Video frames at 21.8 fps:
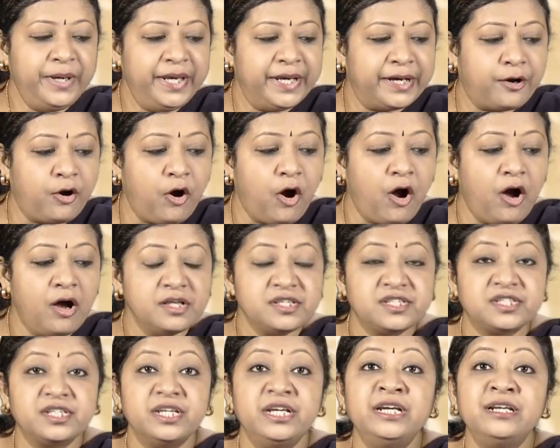
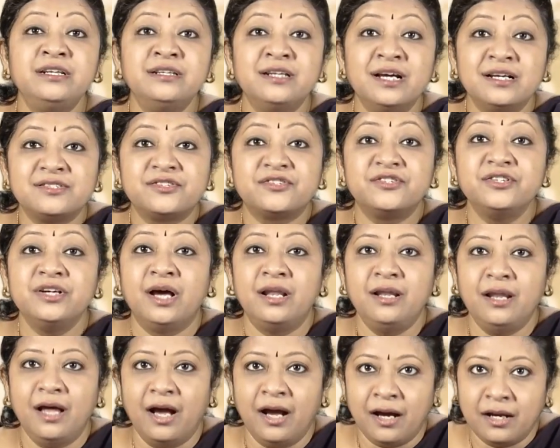cause
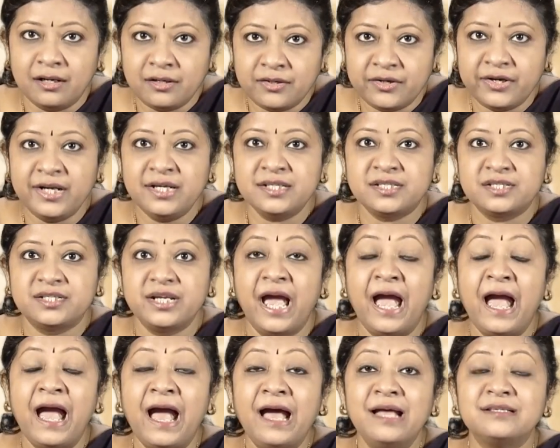industrial unrest
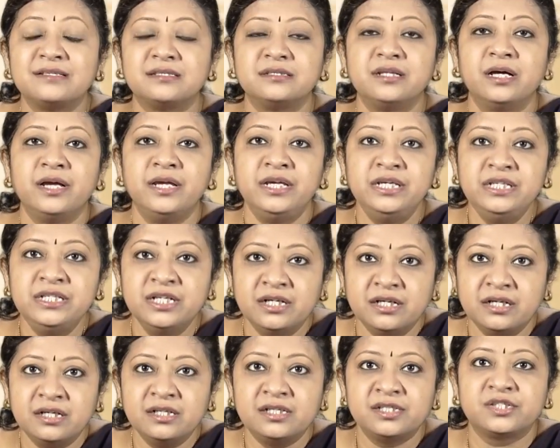as the
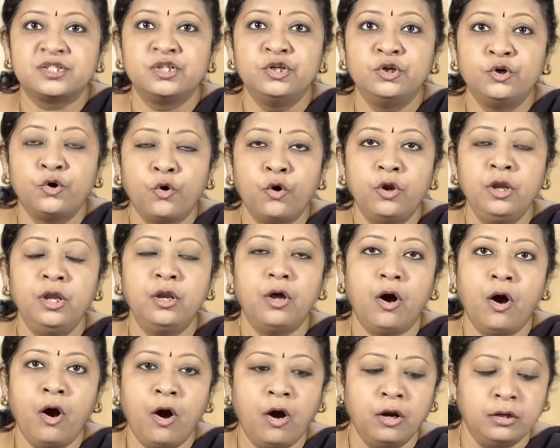years roll
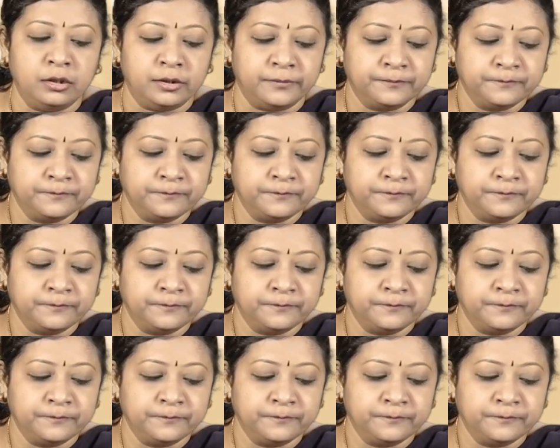on.